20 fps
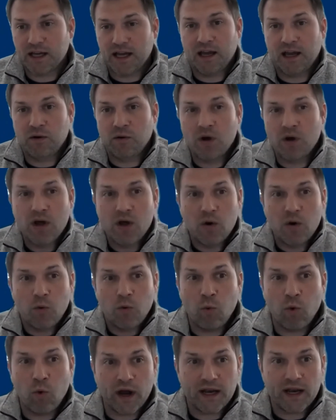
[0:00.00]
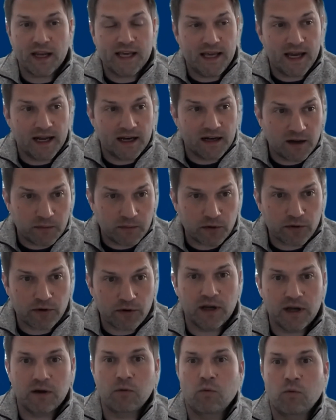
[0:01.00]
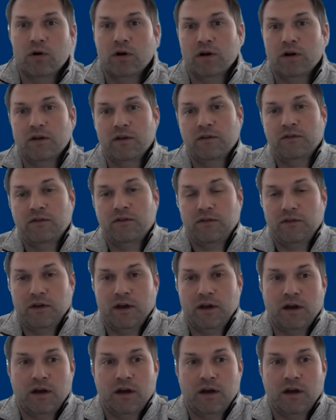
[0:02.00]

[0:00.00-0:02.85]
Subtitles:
And what he ended up learning was